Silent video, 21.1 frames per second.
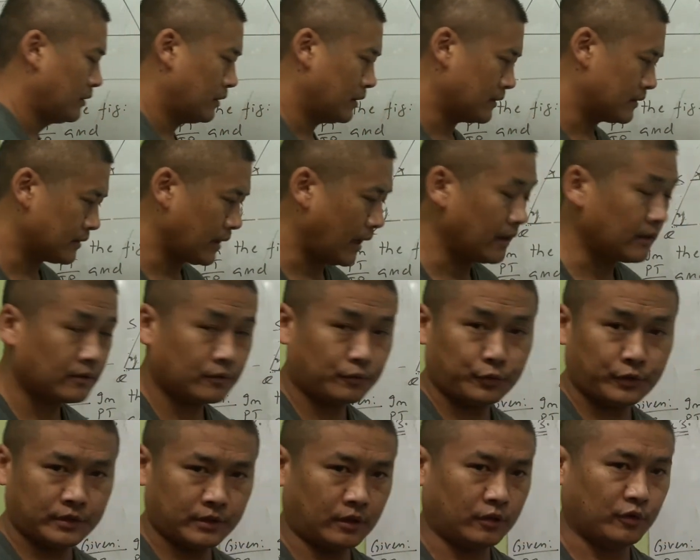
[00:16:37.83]
The sides
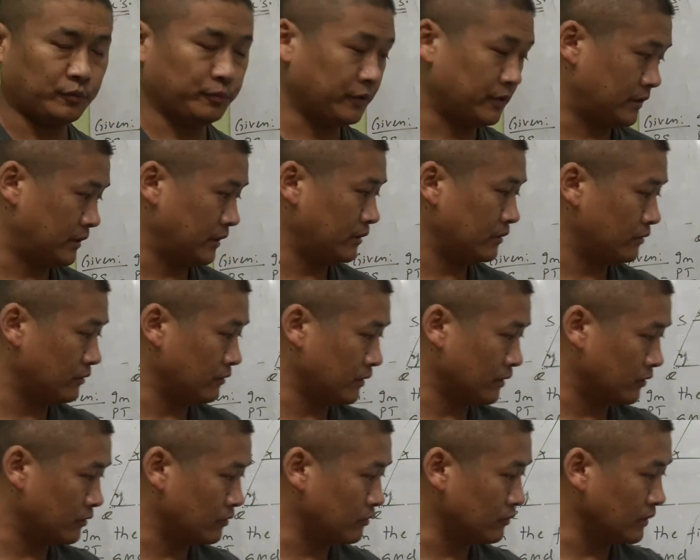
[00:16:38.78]
which are opposite to the
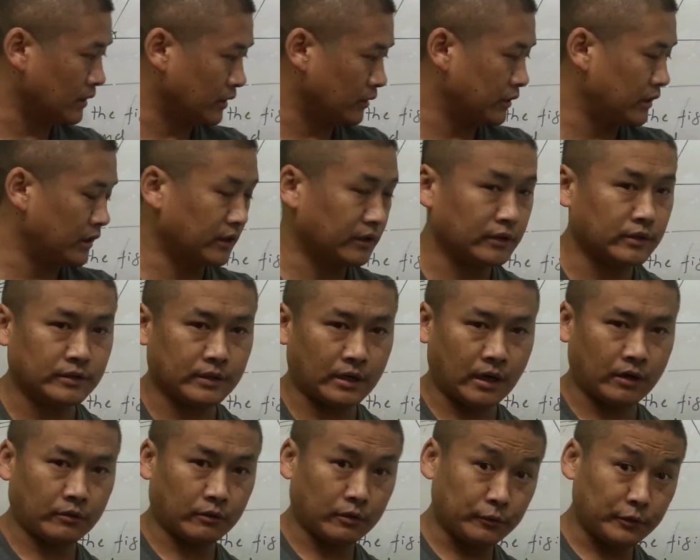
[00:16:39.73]
two equal angles
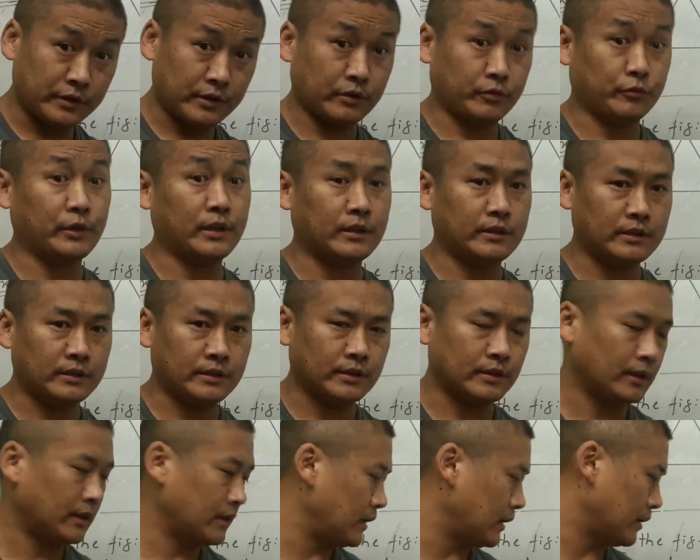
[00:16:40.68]
are always equal. This is a
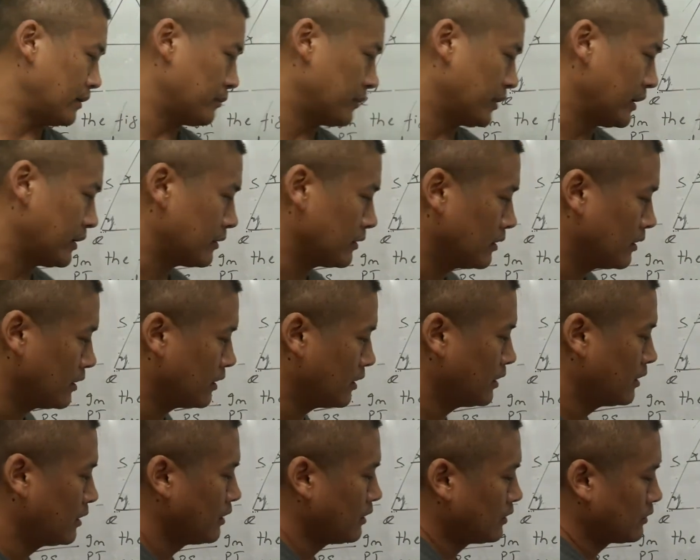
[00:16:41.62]
theorem, right?
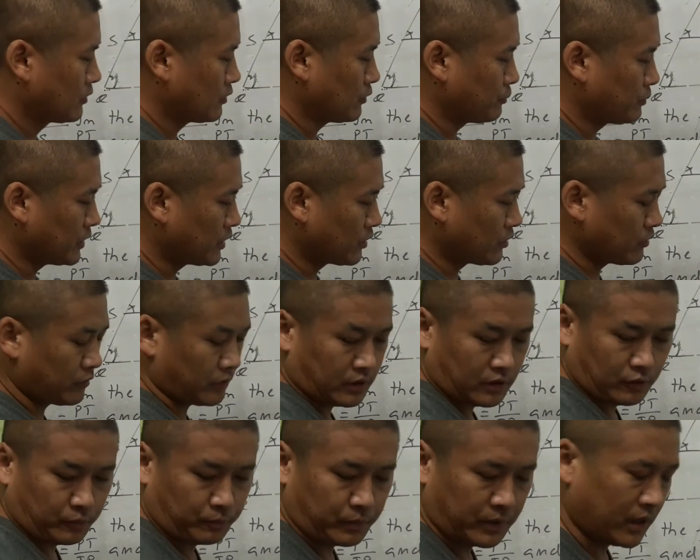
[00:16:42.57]
So PQ equal
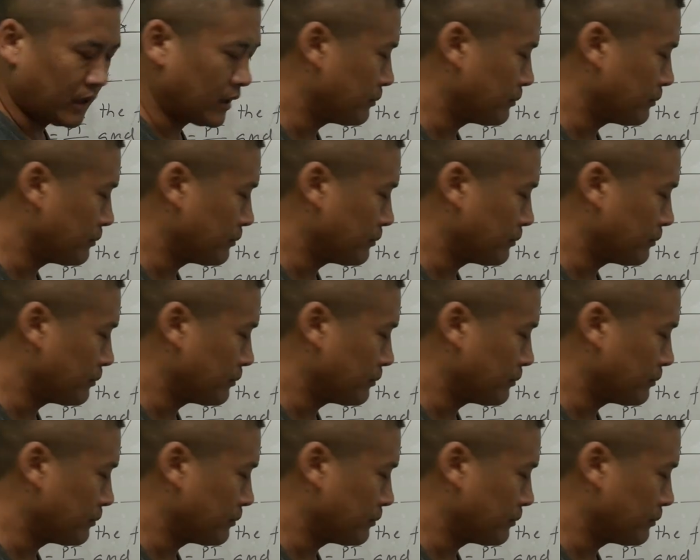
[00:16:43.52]
to PR